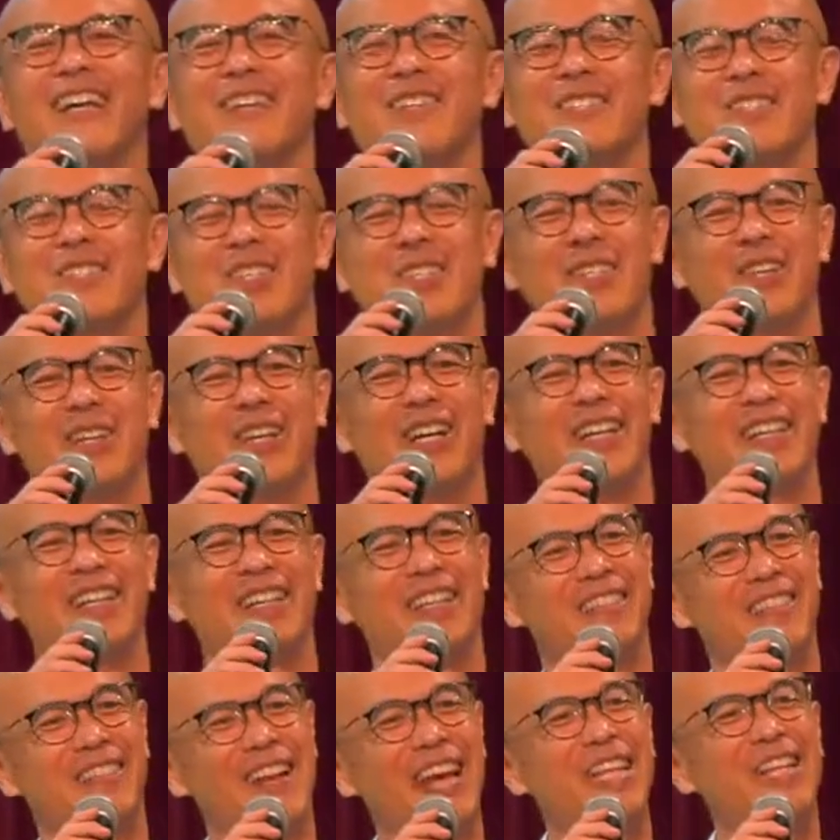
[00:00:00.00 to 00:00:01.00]
so
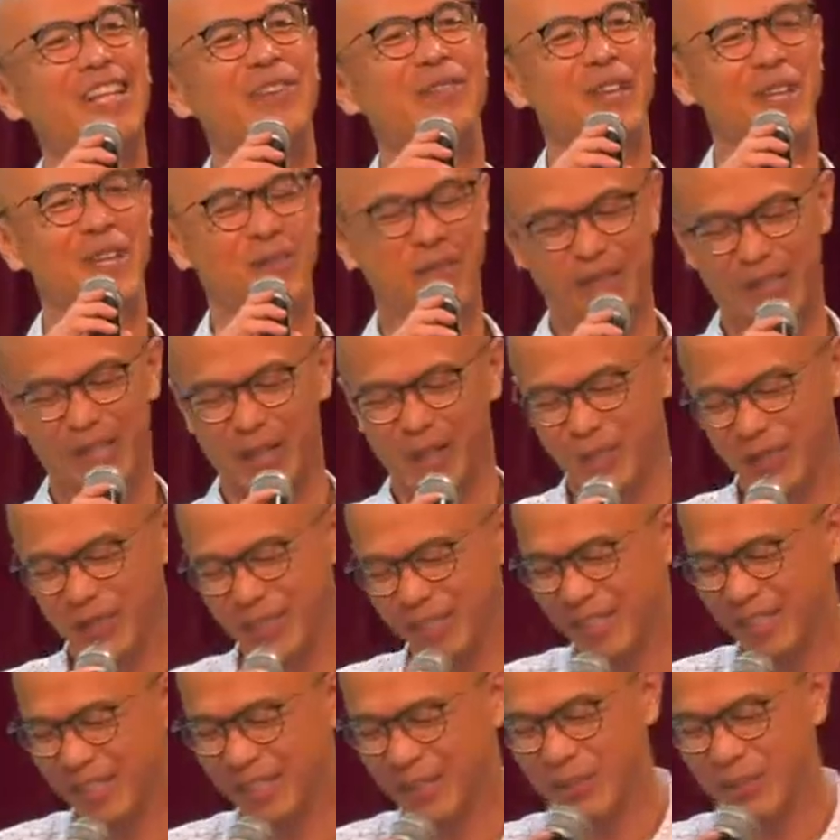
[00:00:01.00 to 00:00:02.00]
anyway, without further